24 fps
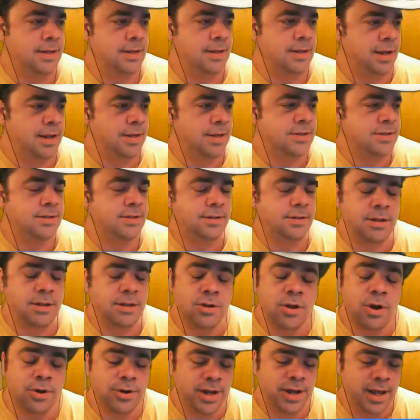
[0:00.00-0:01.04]
It's
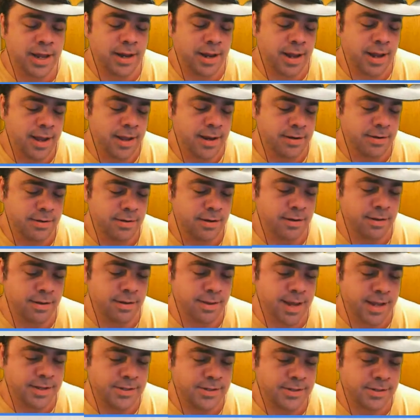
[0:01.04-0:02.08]
and
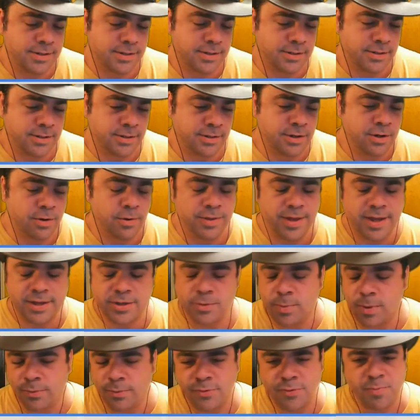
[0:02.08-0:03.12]
that's
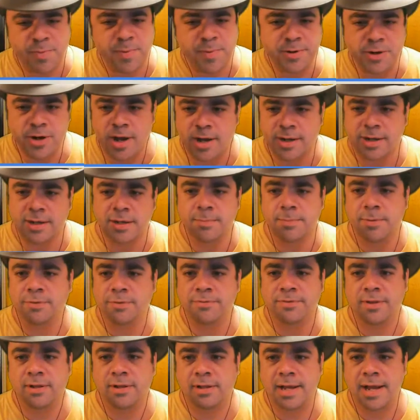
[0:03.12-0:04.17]
what we've been talking
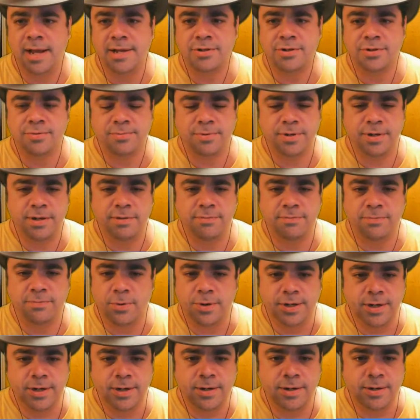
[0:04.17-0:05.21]
about for the last
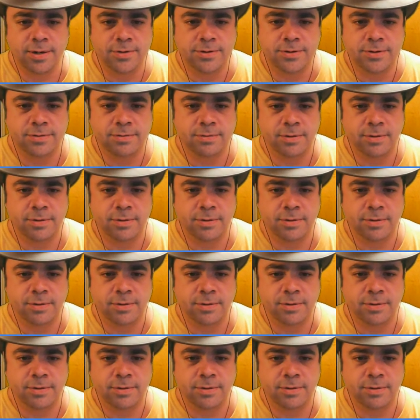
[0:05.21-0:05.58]
3-4 years.